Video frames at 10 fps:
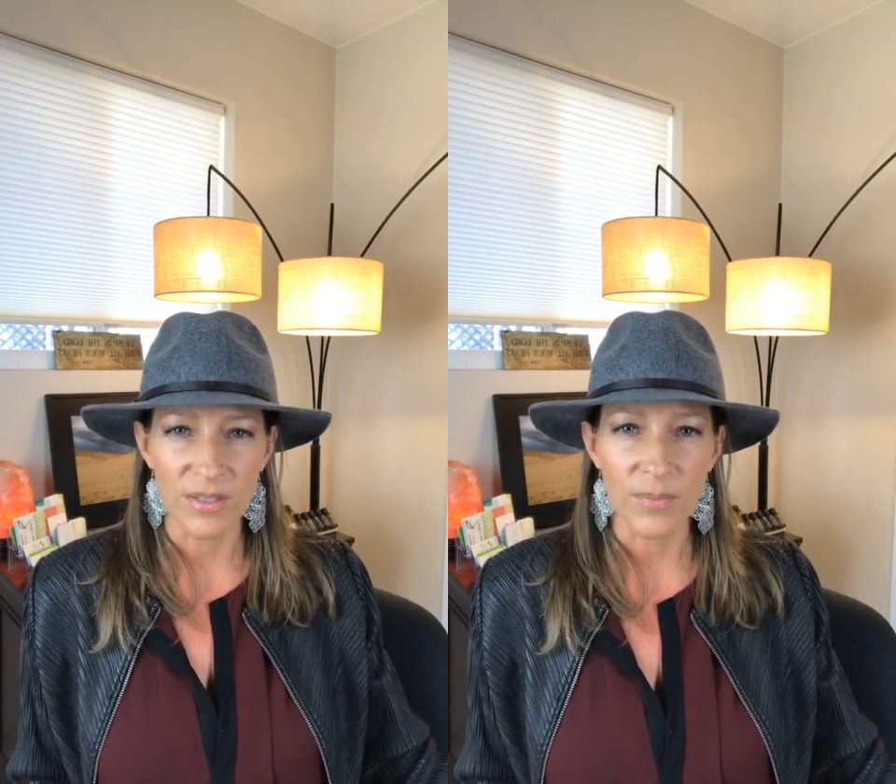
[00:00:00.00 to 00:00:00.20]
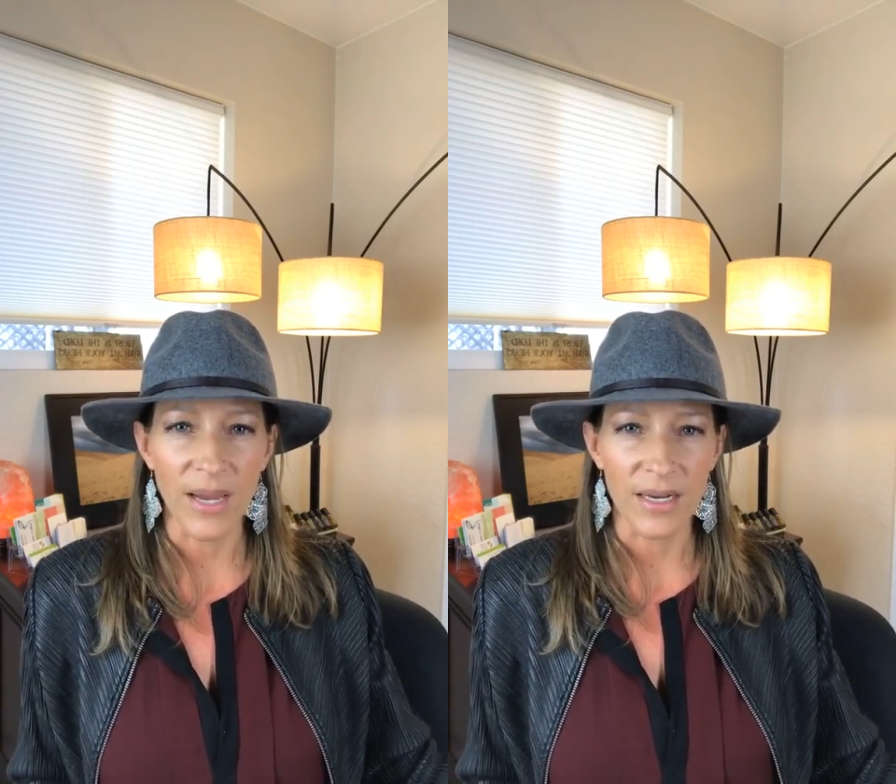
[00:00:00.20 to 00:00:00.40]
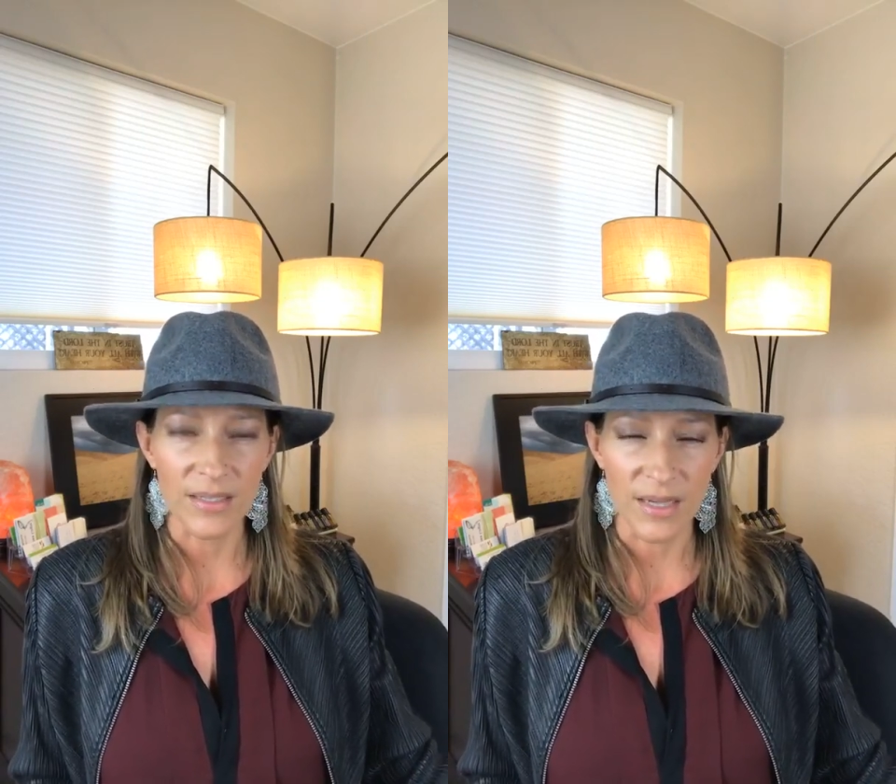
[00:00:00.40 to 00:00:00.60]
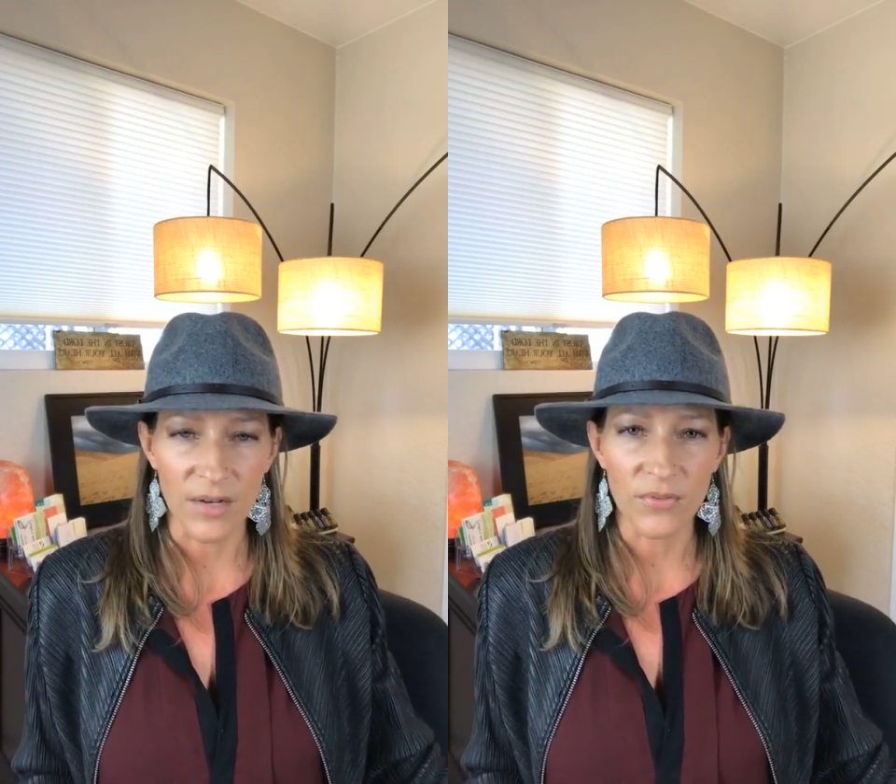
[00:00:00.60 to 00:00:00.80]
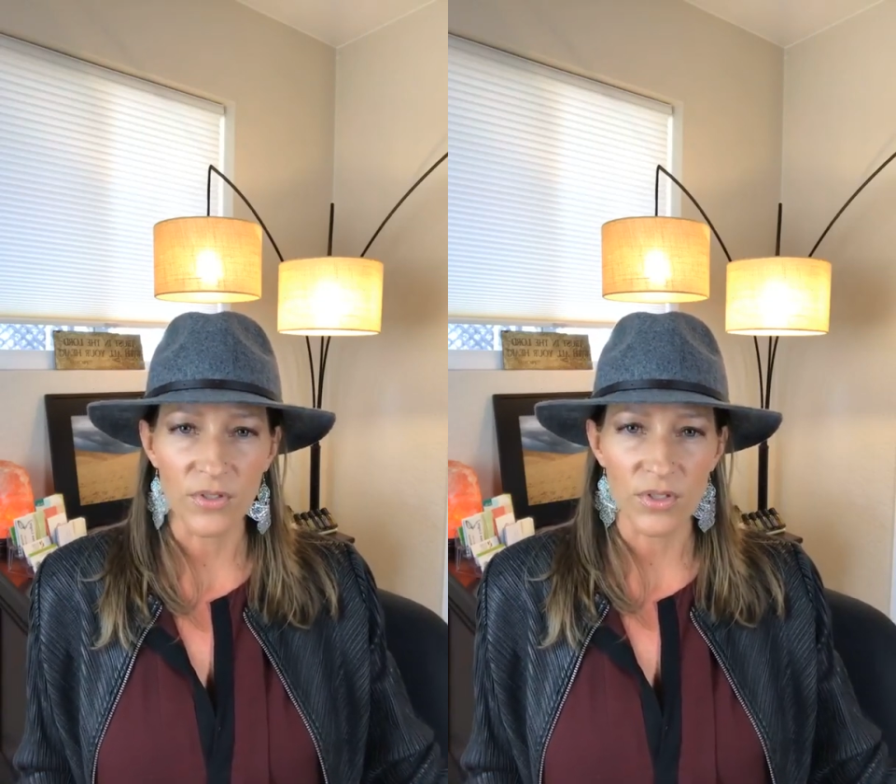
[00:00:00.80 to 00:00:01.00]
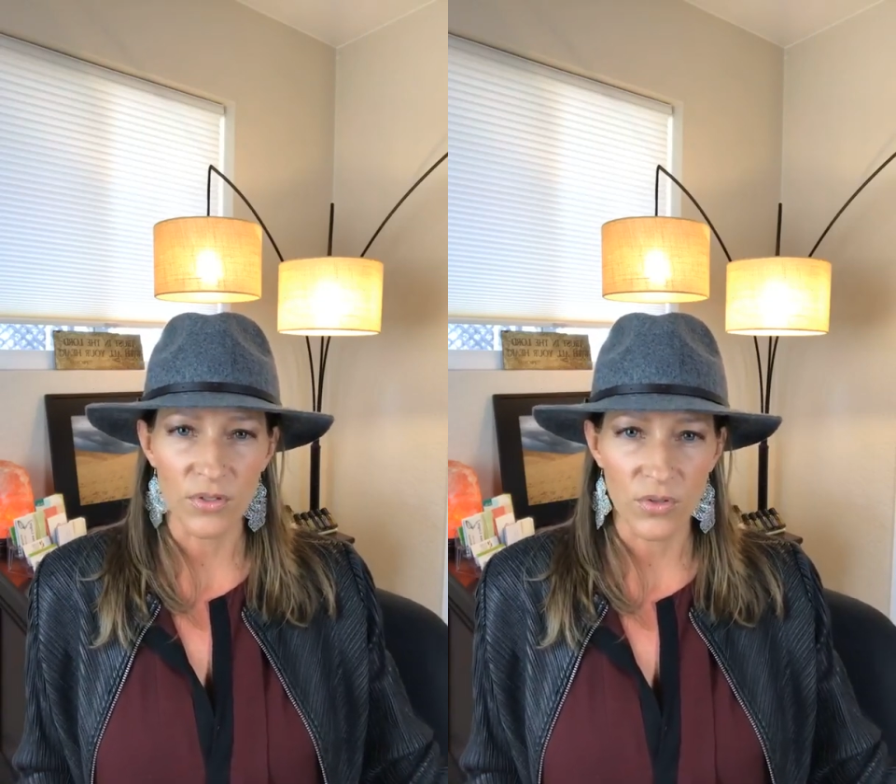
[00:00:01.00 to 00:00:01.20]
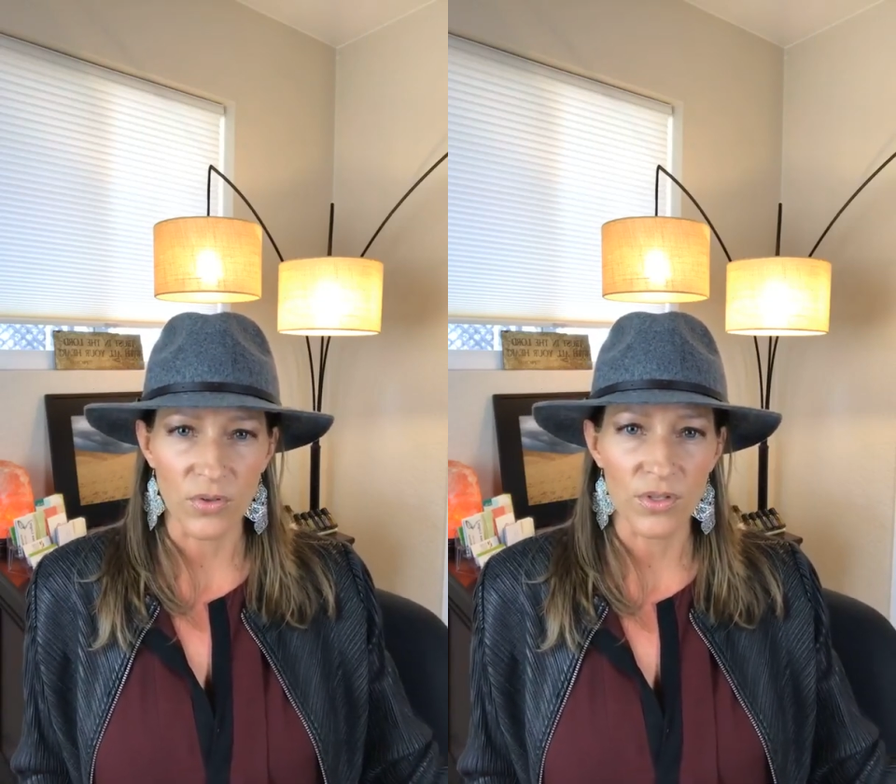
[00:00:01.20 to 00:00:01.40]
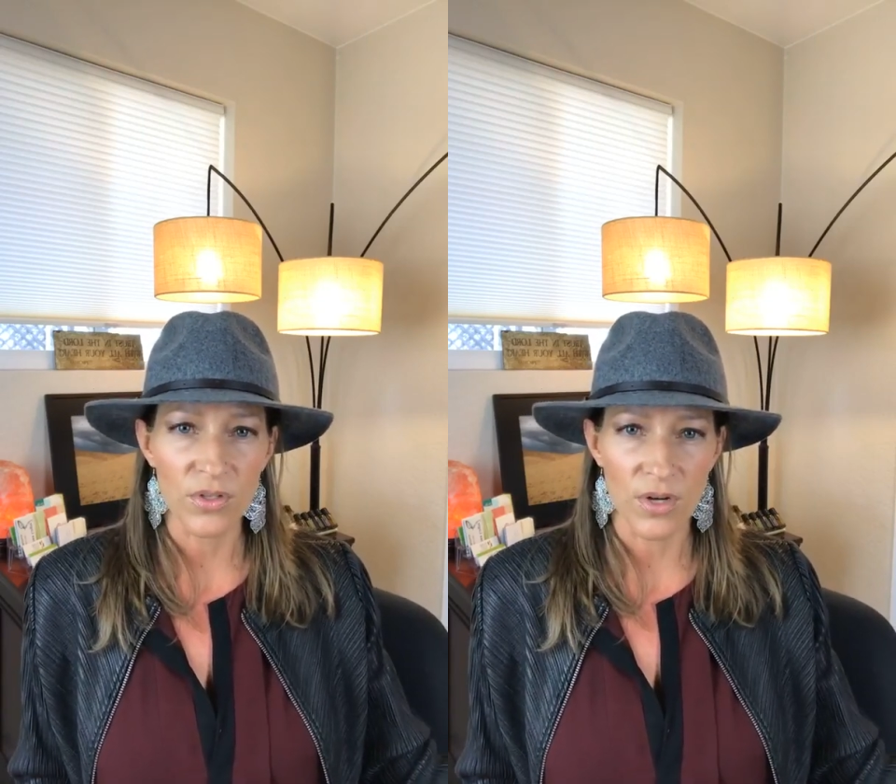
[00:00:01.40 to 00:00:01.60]
as bad as high fructose
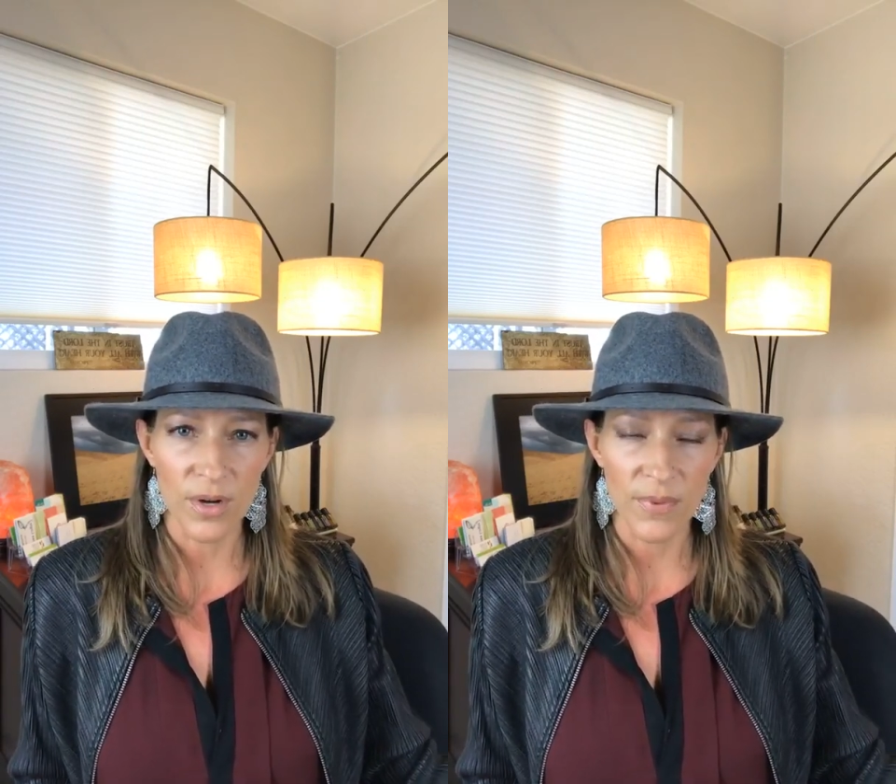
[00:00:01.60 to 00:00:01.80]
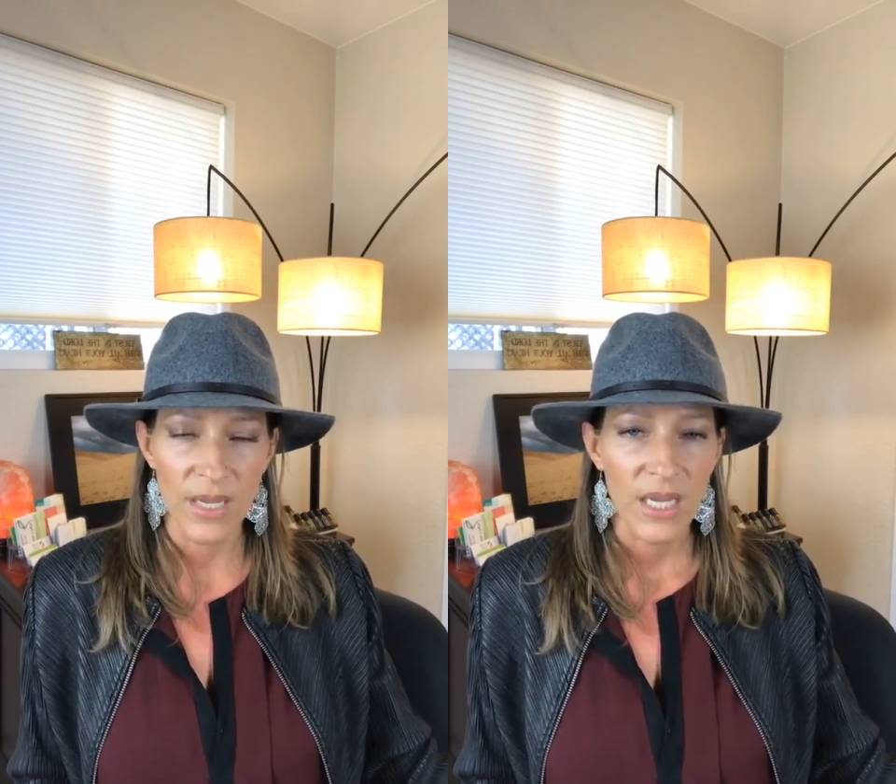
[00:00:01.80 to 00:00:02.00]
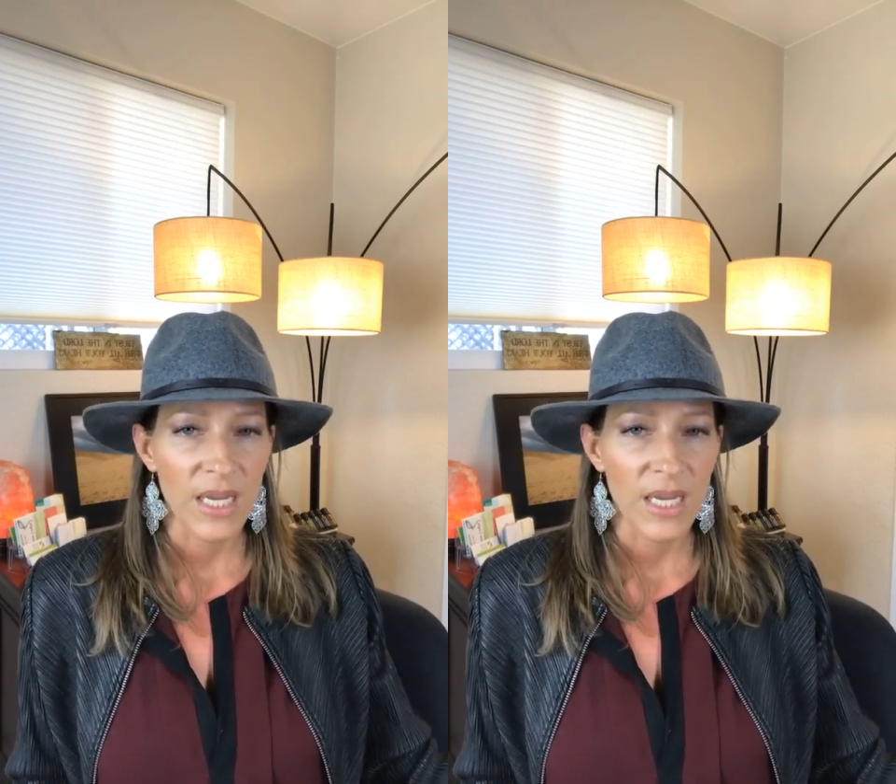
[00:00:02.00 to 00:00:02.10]
corn syrup.